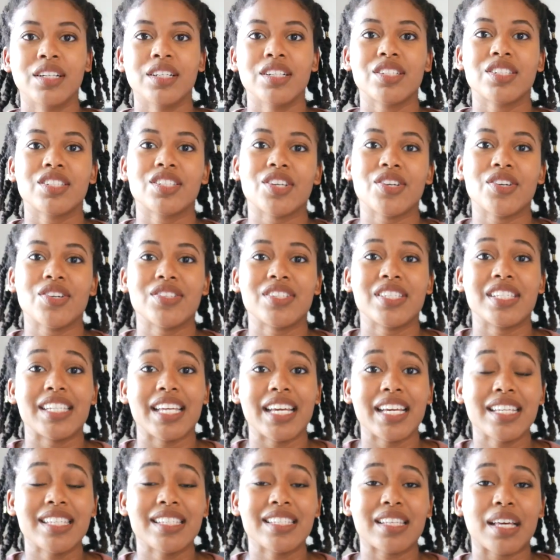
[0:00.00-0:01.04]
So
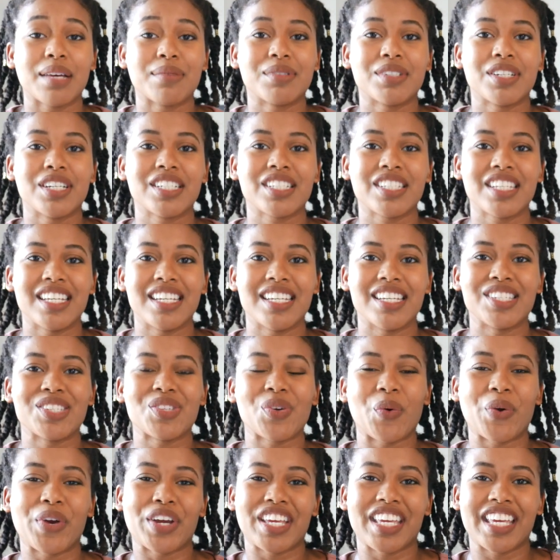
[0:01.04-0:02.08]
today's subject is
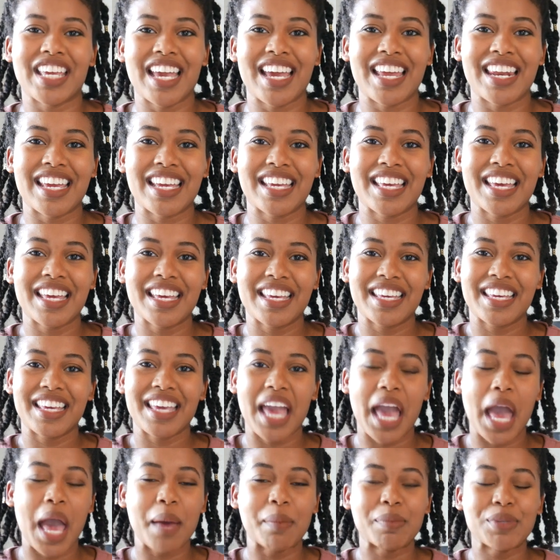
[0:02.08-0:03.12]
organic
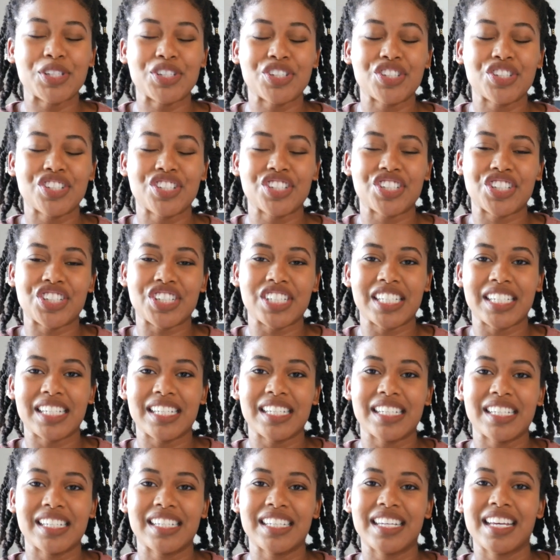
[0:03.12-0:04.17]

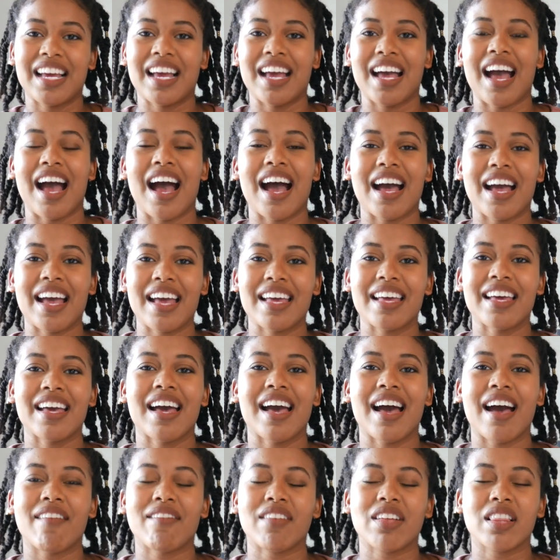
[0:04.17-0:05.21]
chemistry. I
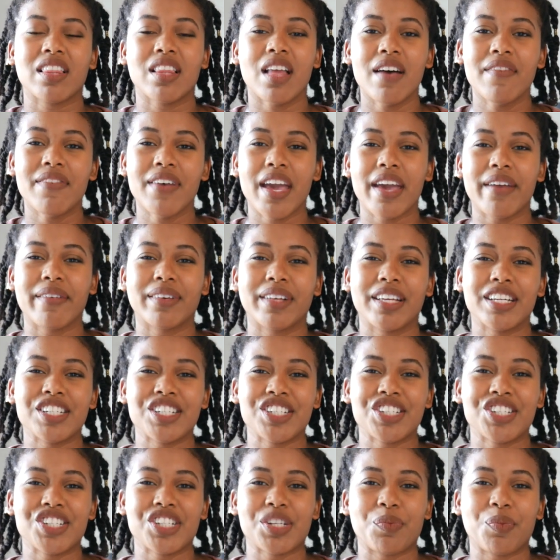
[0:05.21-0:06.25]
have a love-hate
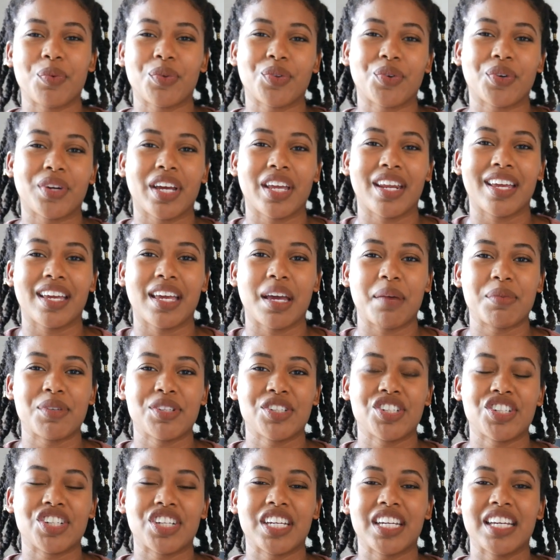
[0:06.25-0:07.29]
relationship with organic
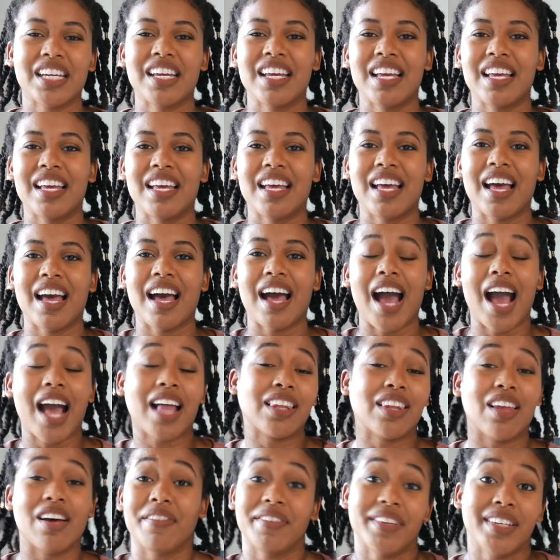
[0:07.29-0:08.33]
chemistry. I
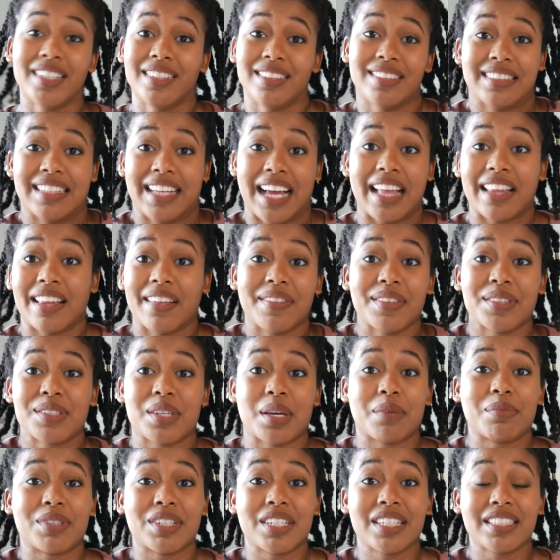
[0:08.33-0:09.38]
love it. I love the
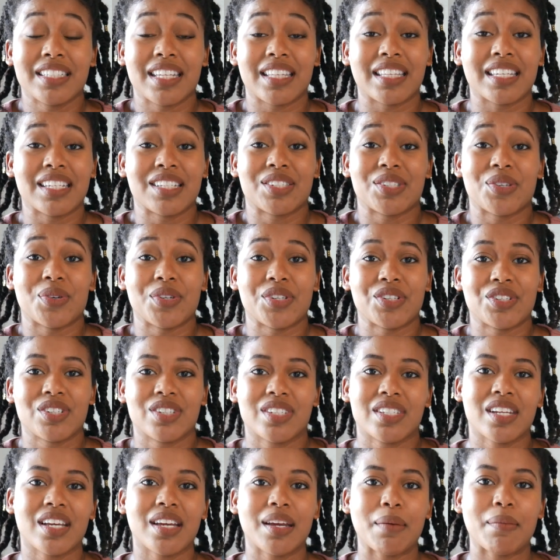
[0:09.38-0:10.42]
subject. I think it's so
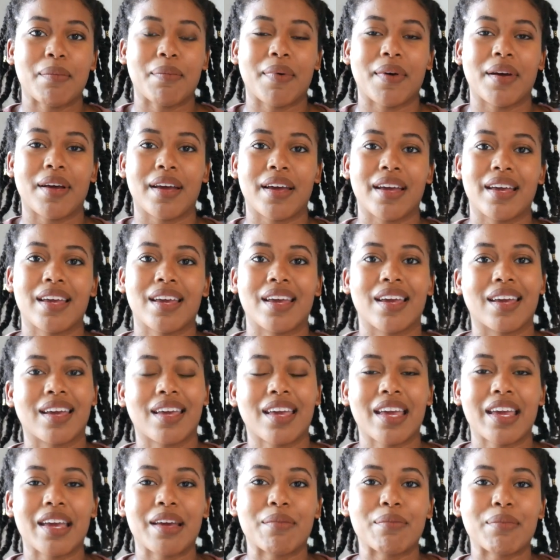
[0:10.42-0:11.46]
interesting, but it
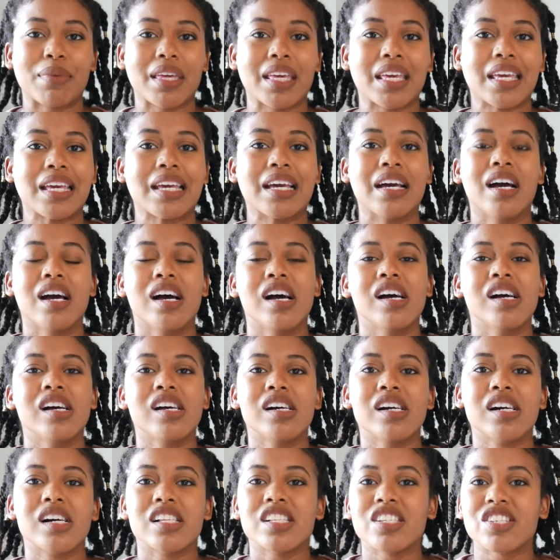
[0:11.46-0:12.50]
can be
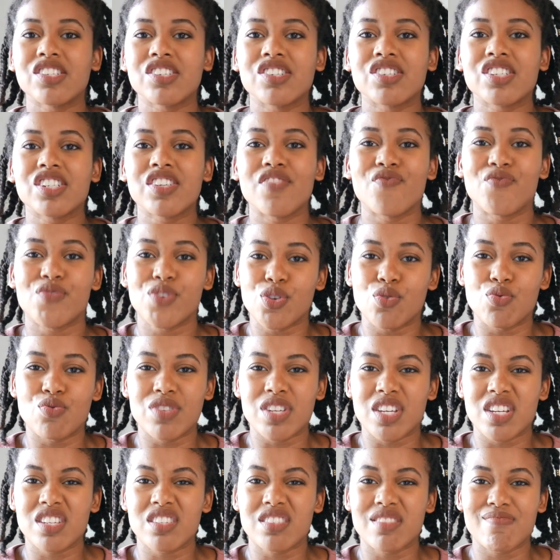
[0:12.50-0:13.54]
a little
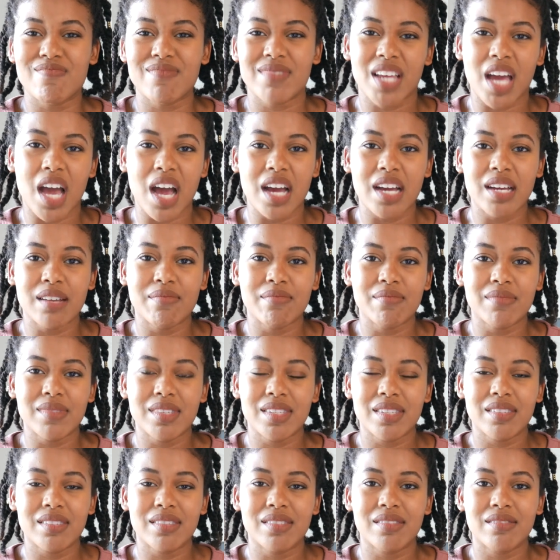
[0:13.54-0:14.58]
confusing
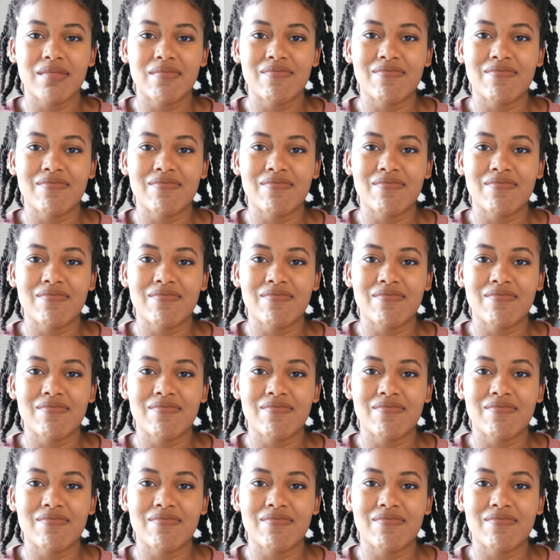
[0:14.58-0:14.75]
sometimes.